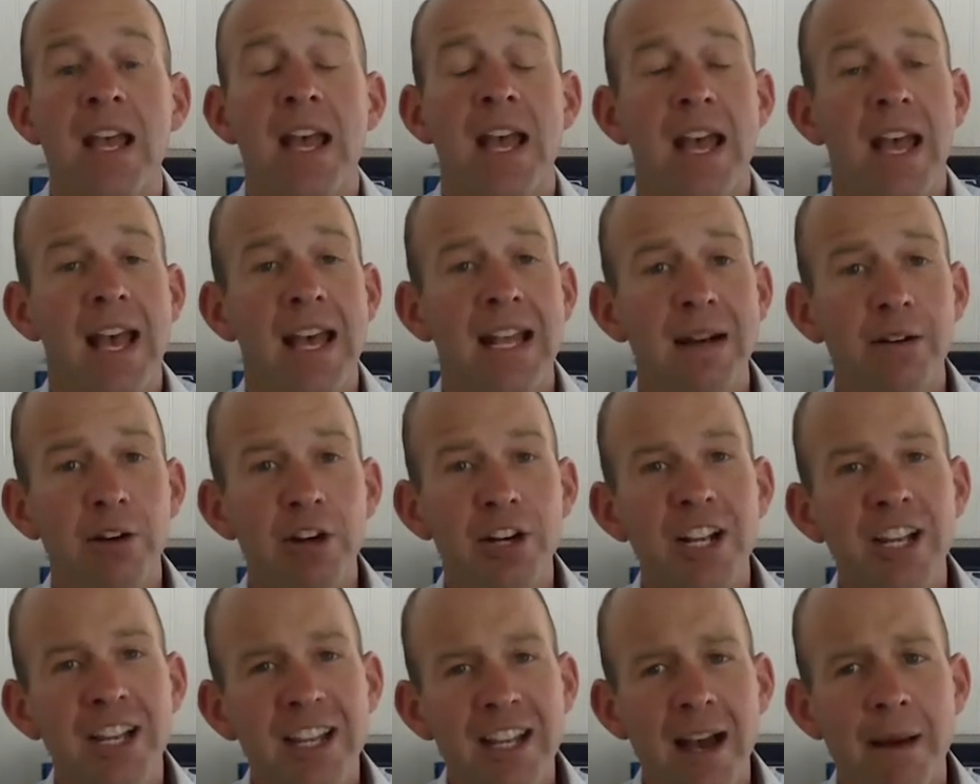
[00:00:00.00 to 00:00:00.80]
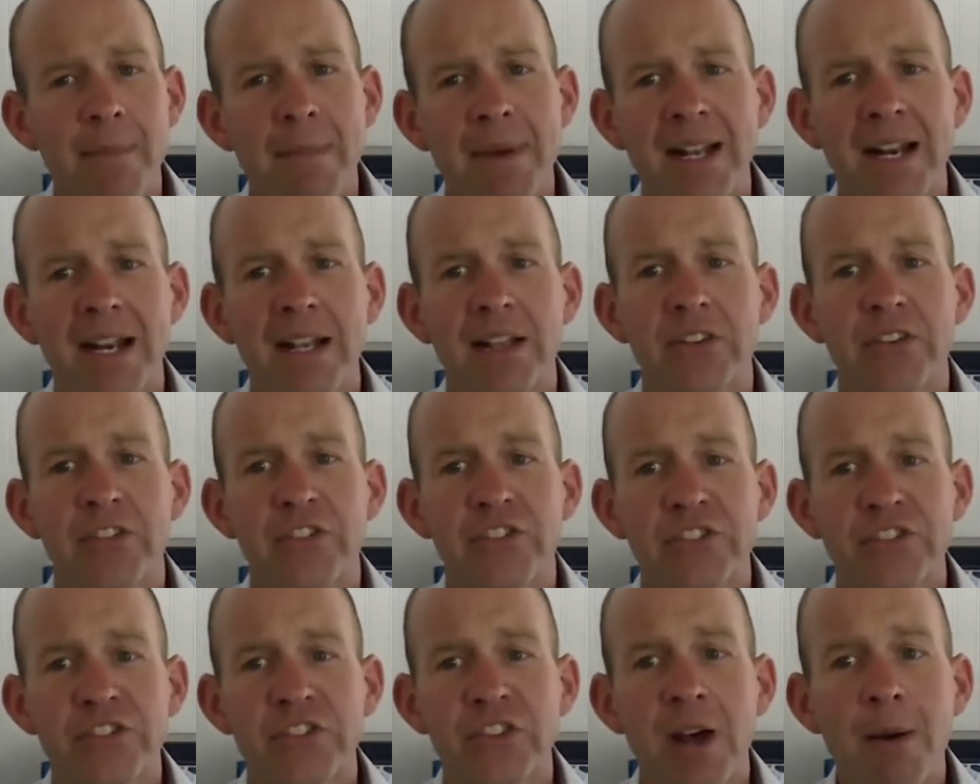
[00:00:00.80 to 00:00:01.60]
and I'm going to come in at
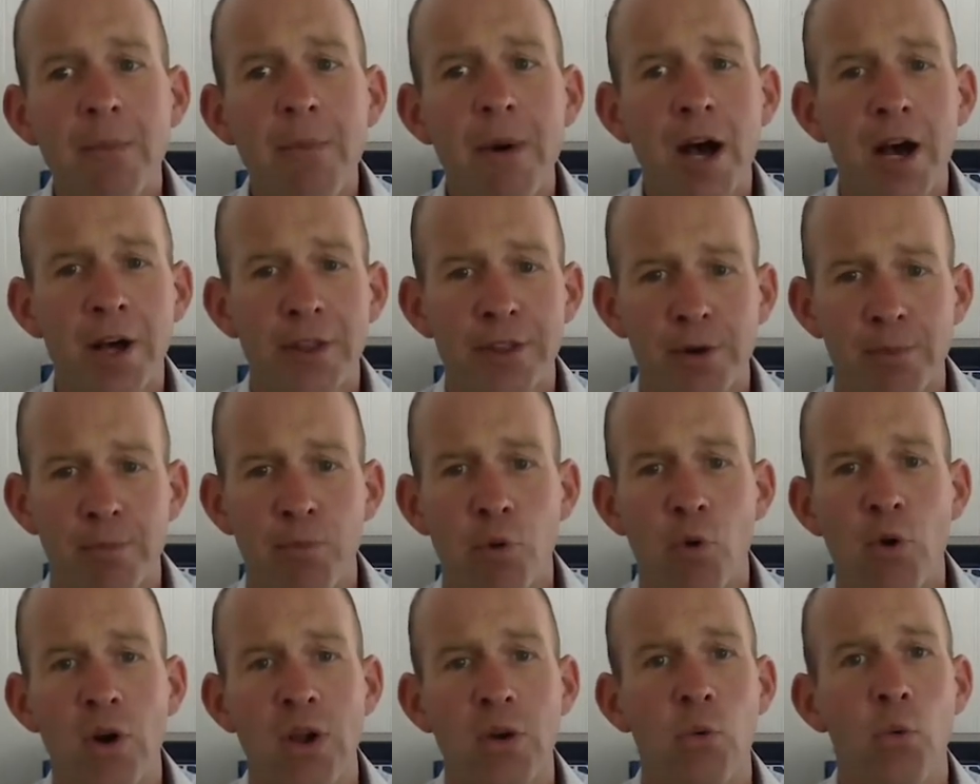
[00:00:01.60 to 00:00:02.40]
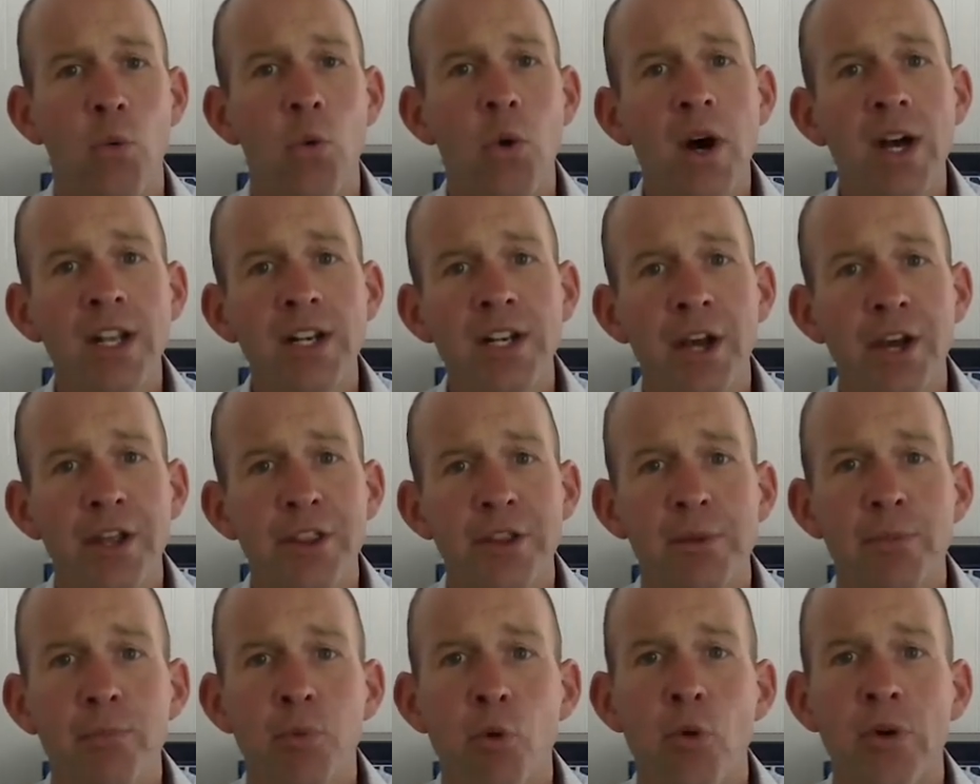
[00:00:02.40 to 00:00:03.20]
some other point, one other
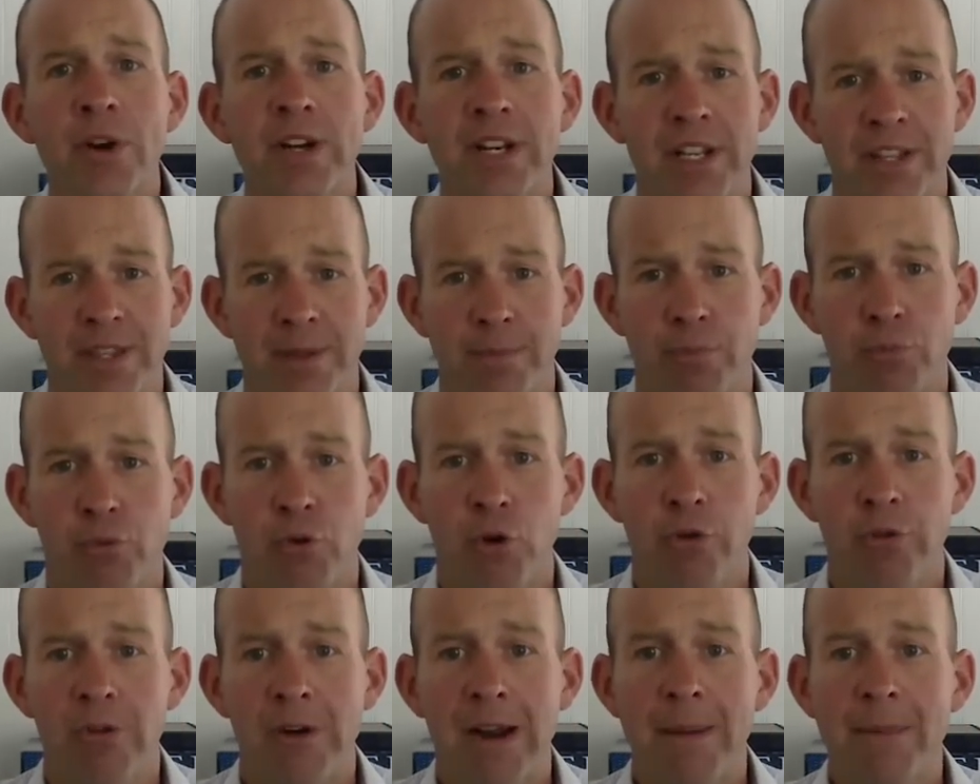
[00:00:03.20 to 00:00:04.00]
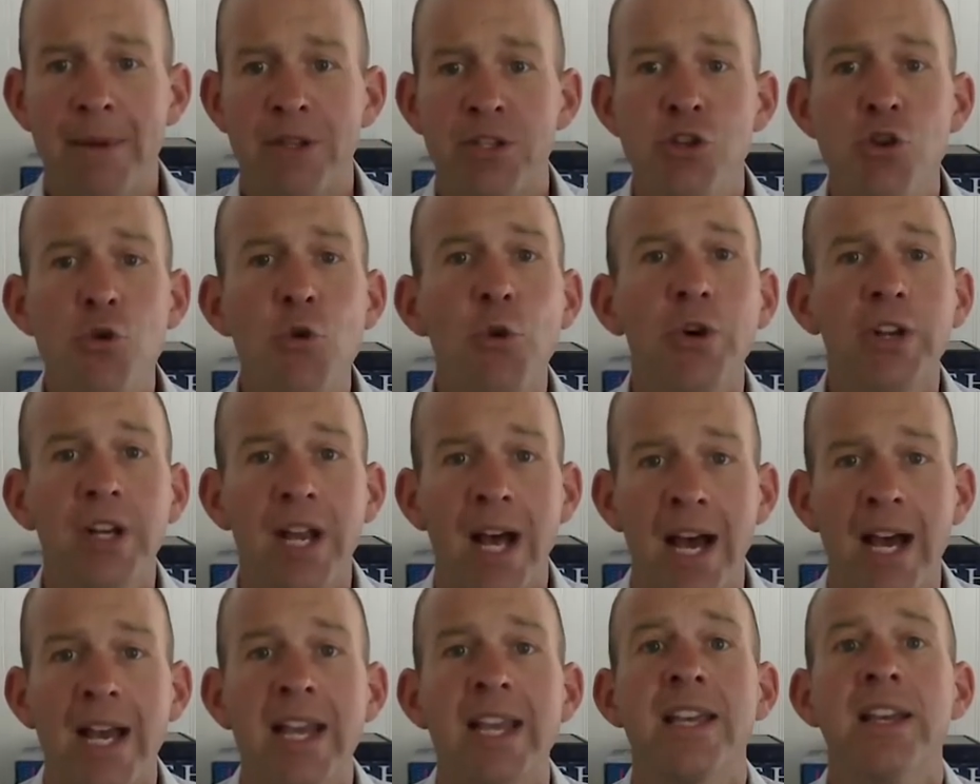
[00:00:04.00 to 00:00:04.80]
point in the program, and you and
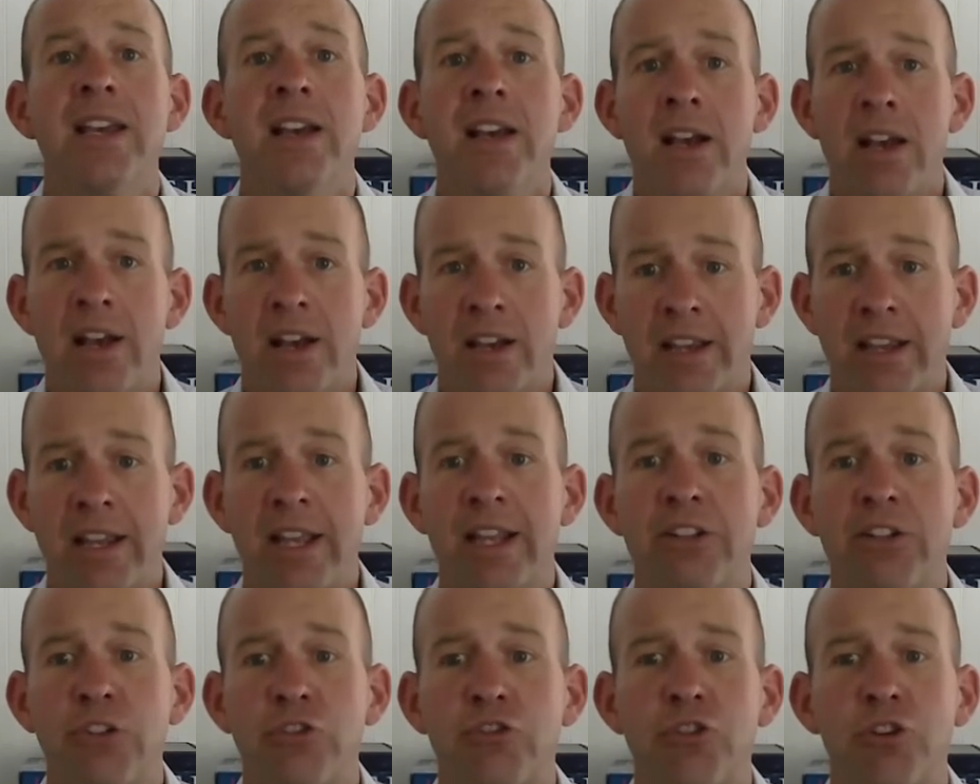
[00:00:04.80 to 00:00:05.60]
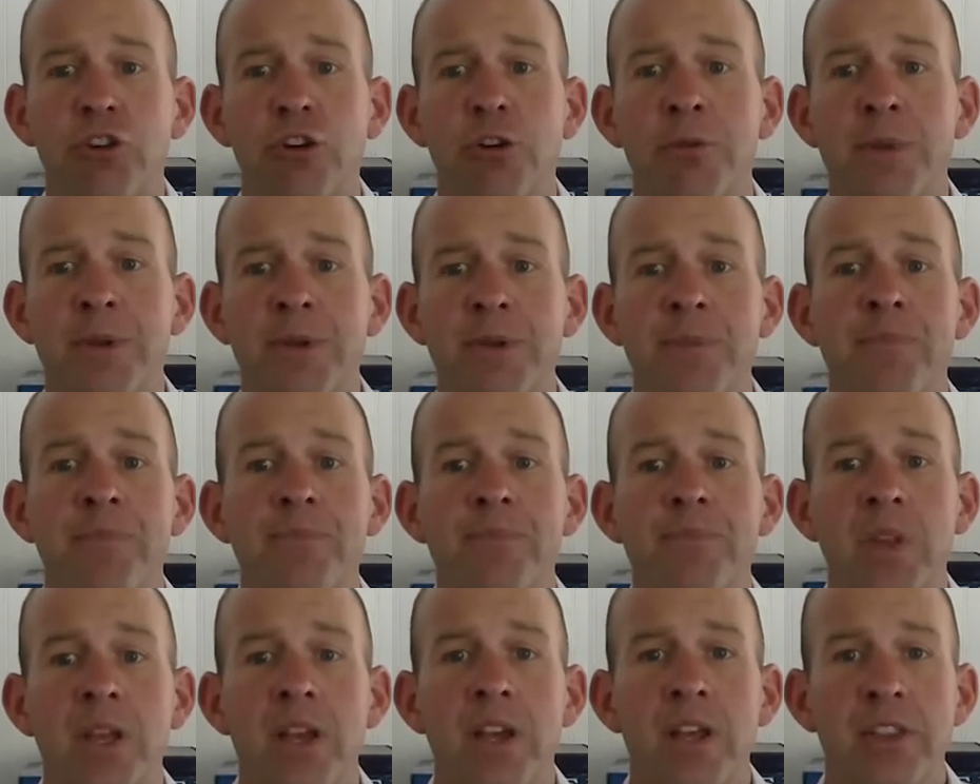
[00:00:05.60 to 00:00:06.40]
I can determine
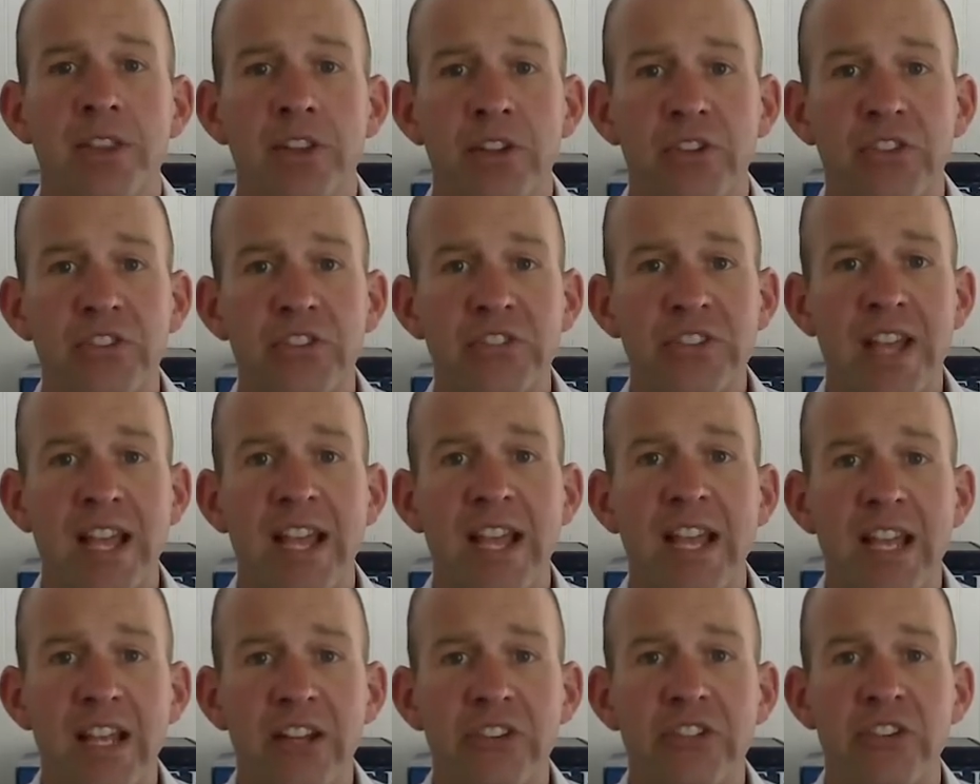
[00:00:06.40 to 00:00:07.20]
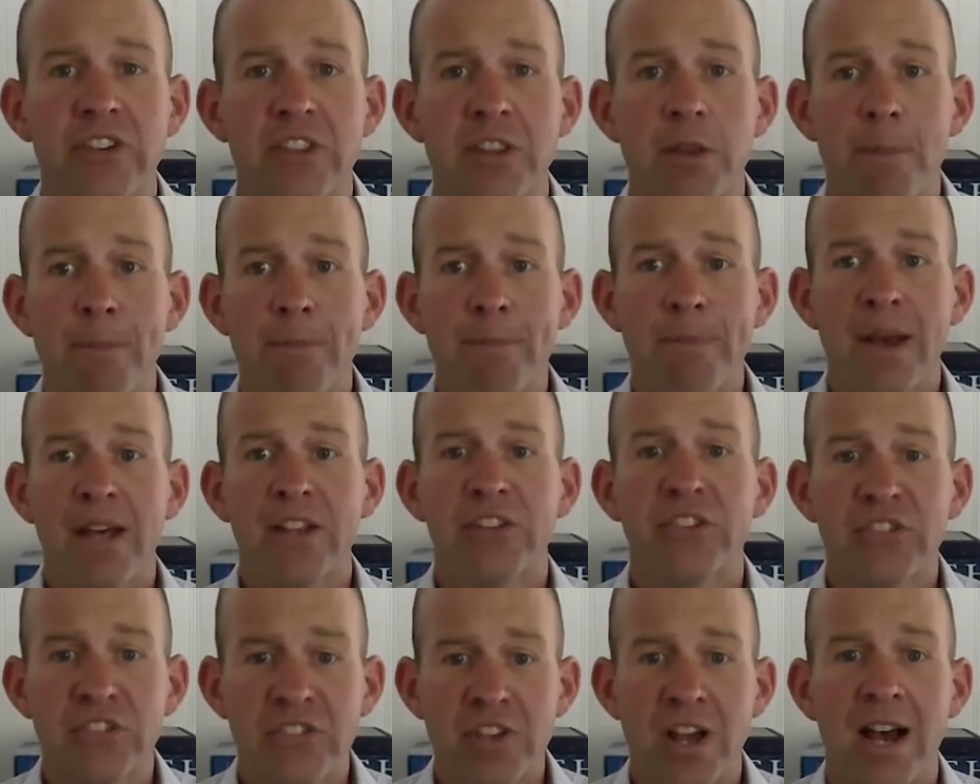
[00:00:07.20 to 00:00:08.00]
the stage and the
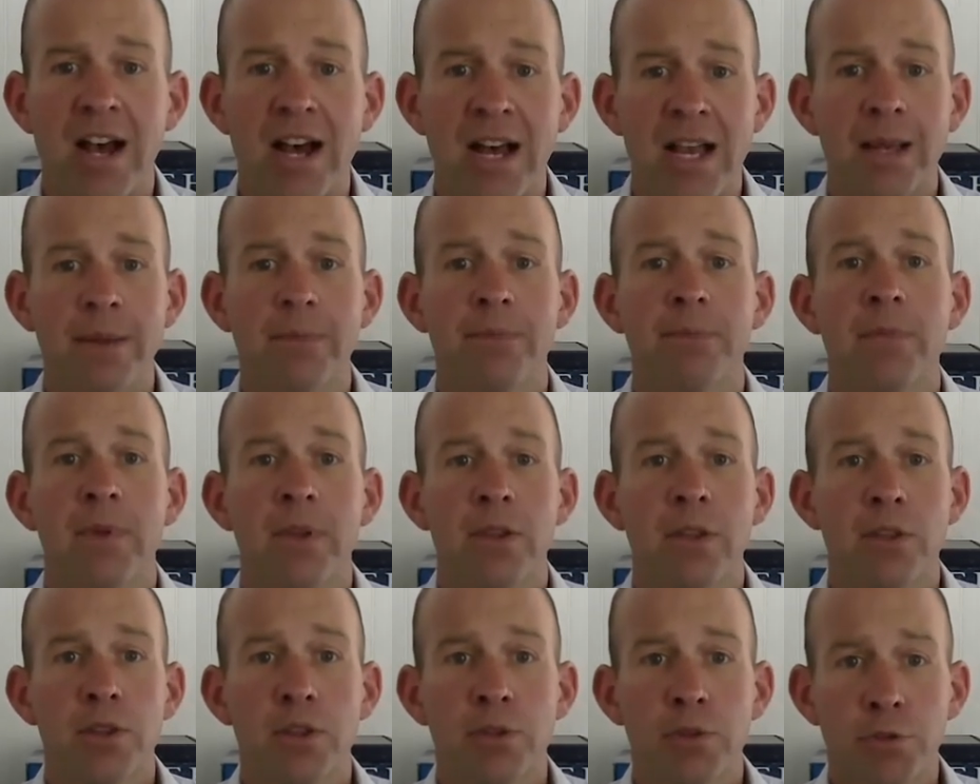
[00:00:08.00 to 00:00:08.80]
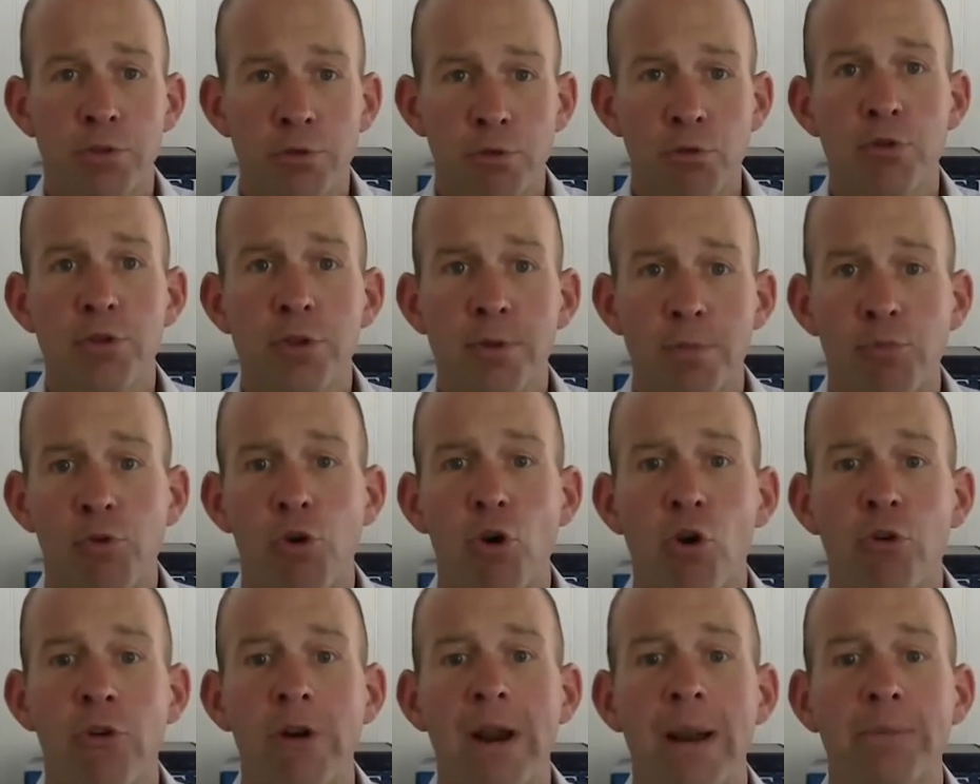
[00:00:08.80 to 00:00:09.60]
best time through the
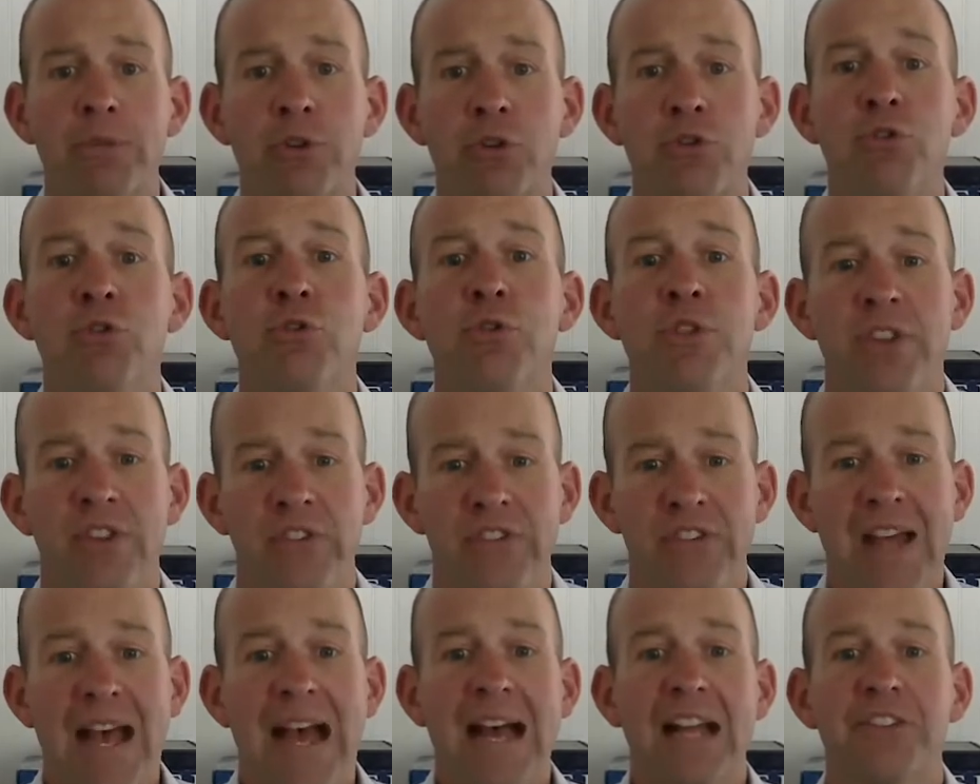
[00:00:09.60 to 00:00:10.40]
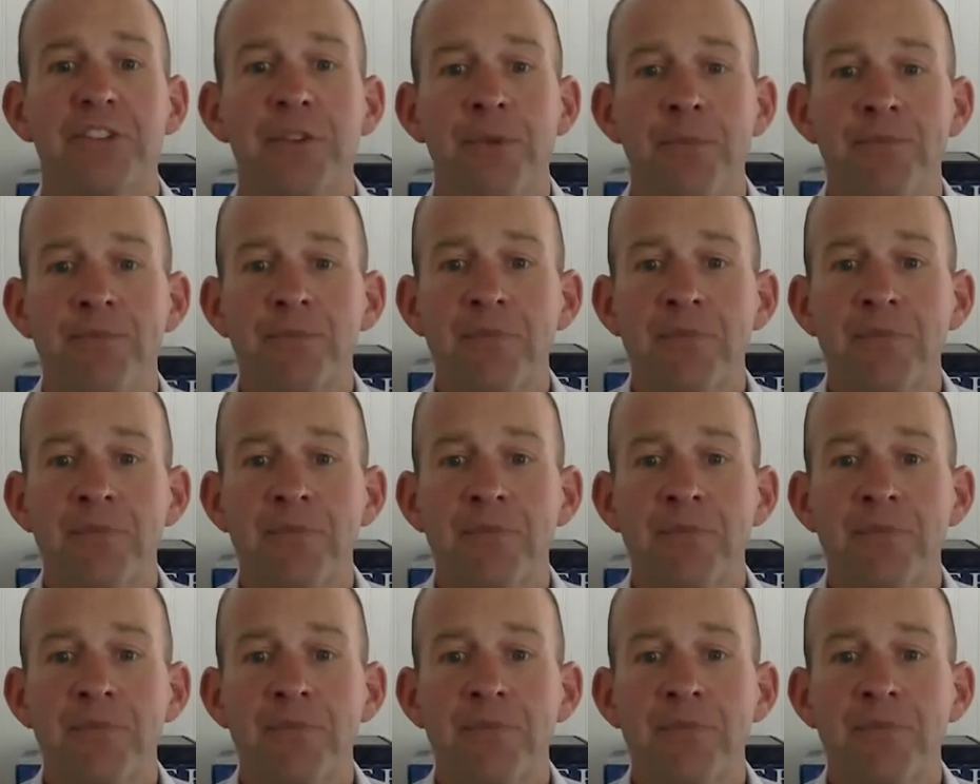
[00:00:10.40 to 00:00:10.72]
program to do this at.